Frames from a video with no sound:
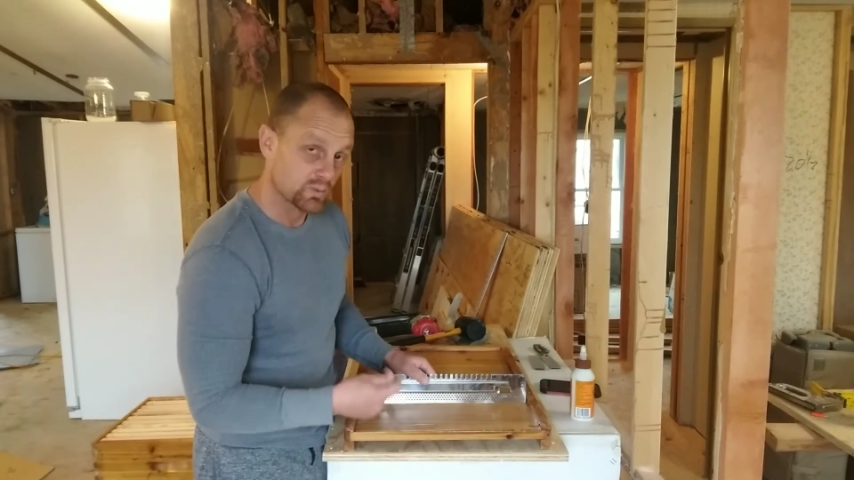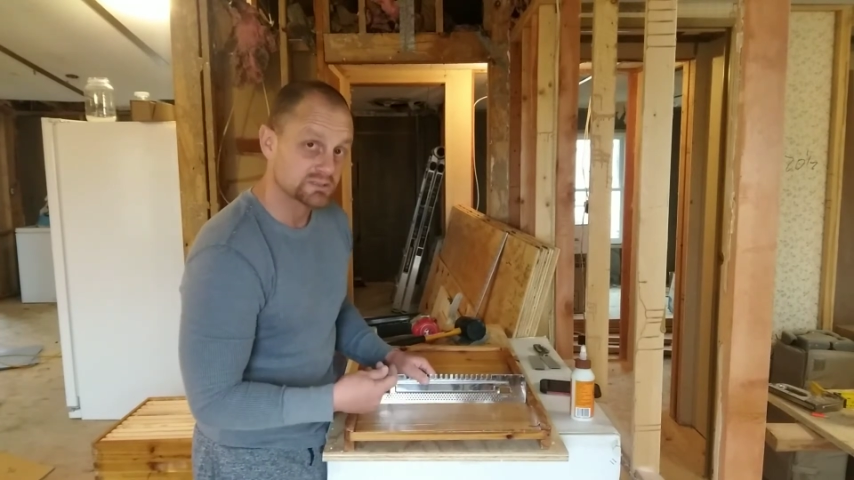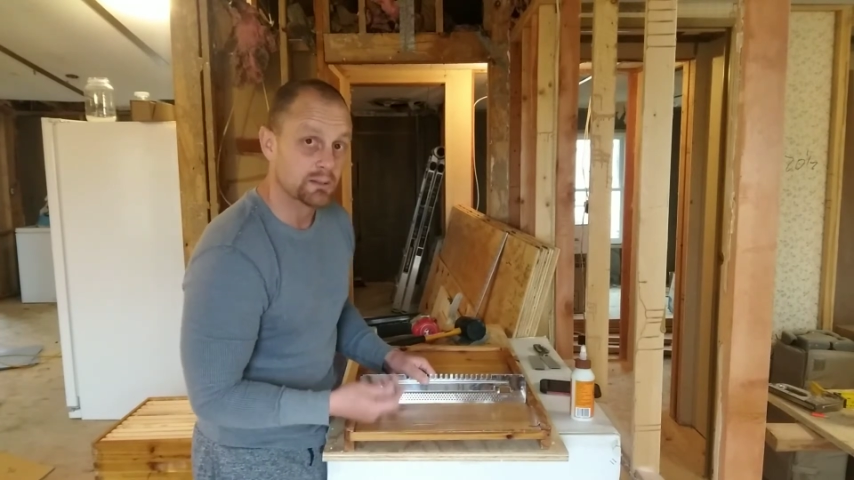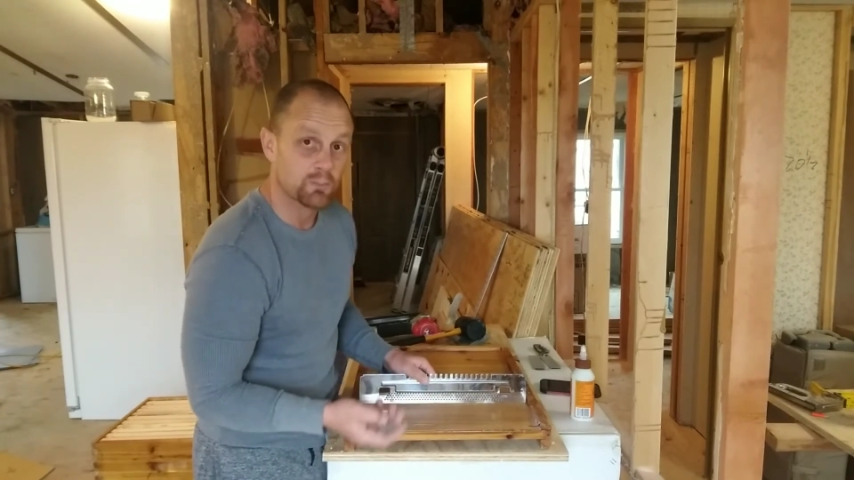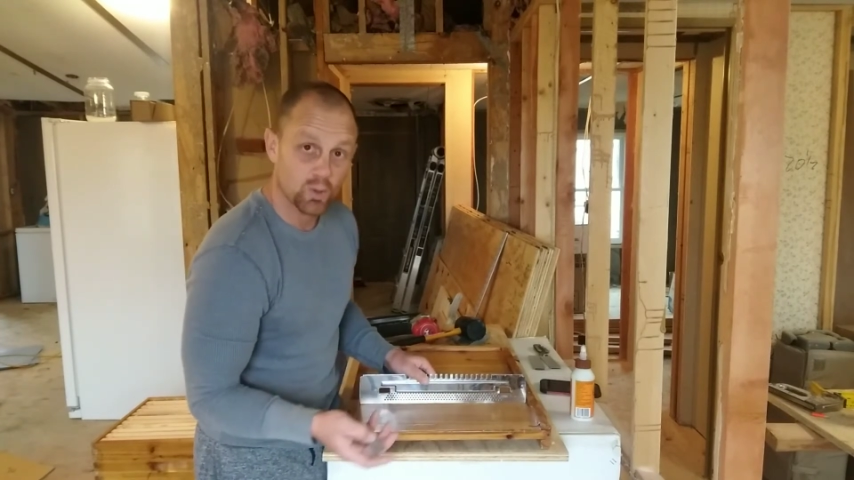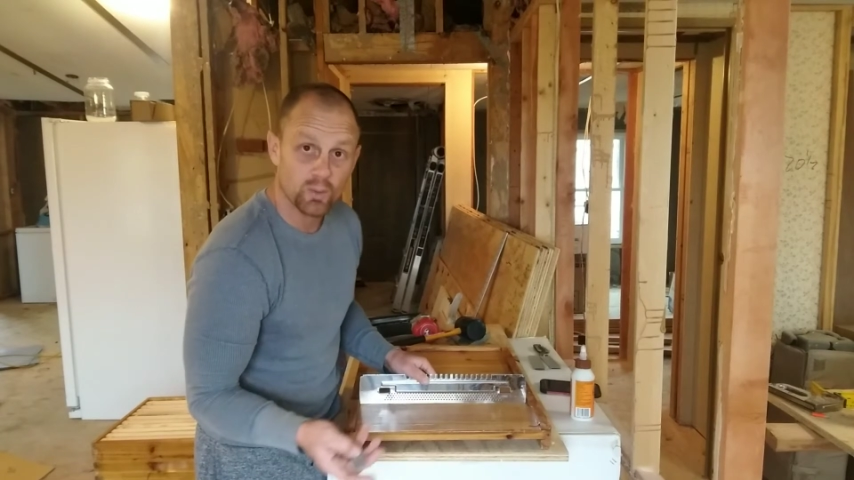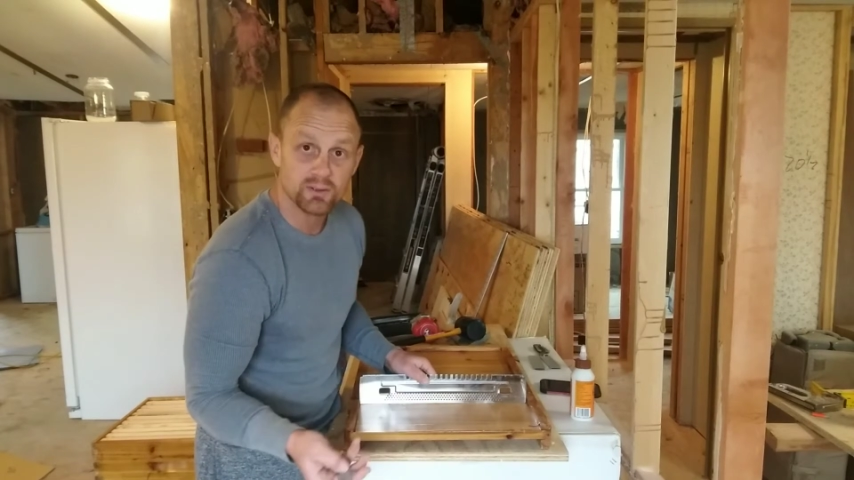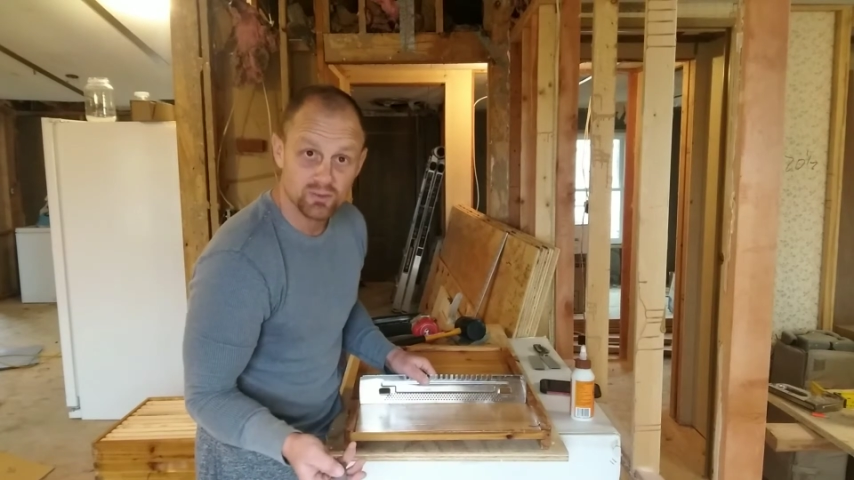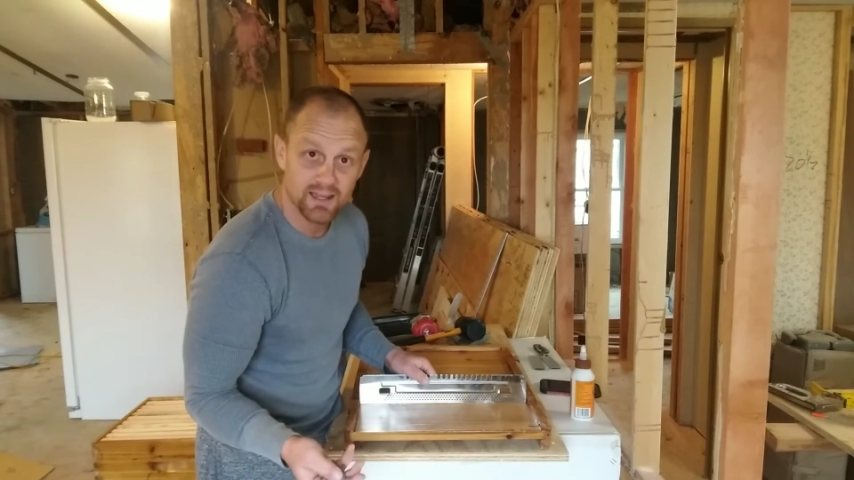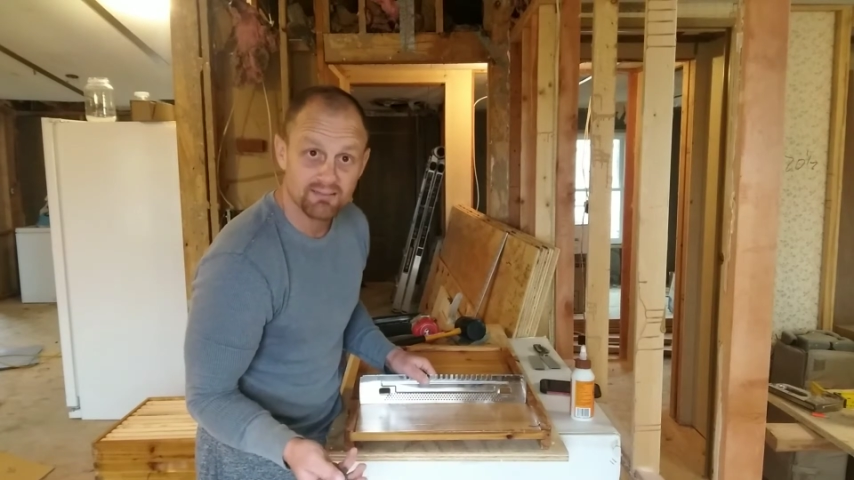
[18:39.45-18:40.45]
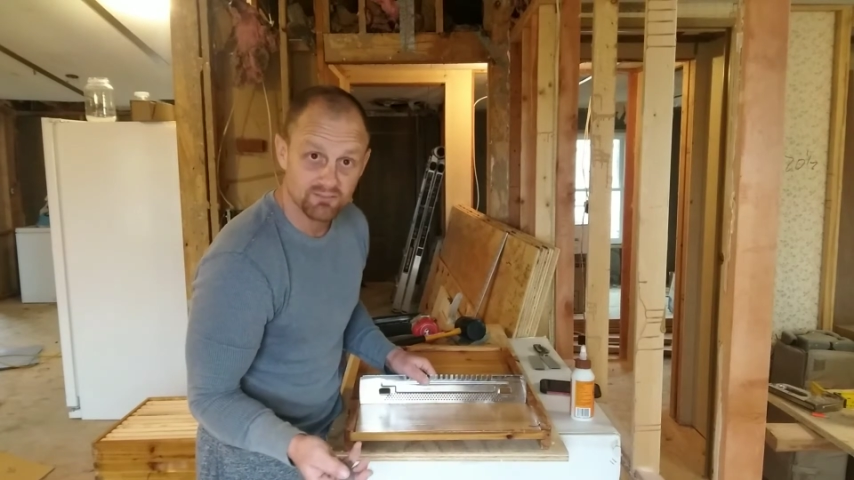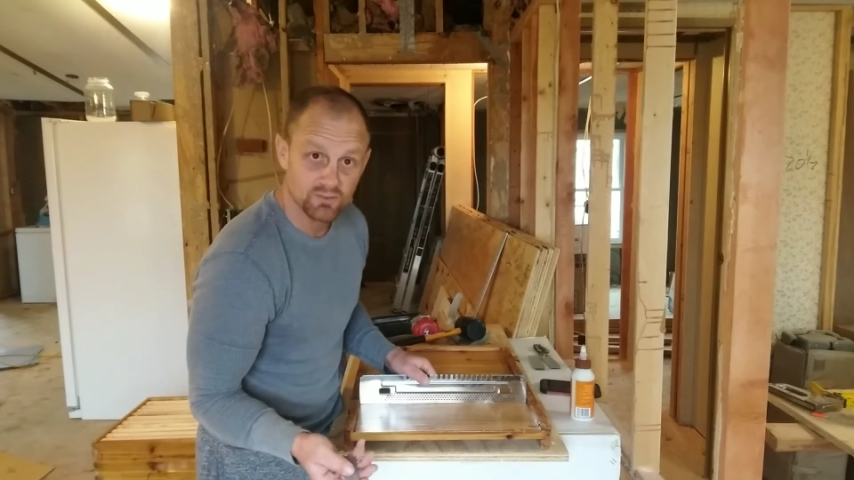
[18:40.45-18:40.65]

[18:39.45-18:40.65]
which I'm going to have to